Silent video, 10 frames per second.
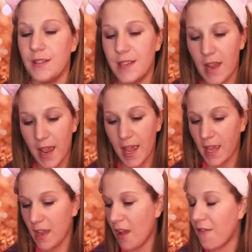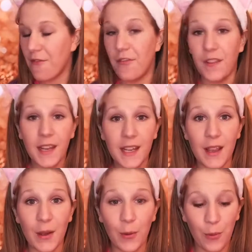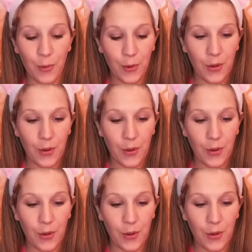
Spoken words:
day video.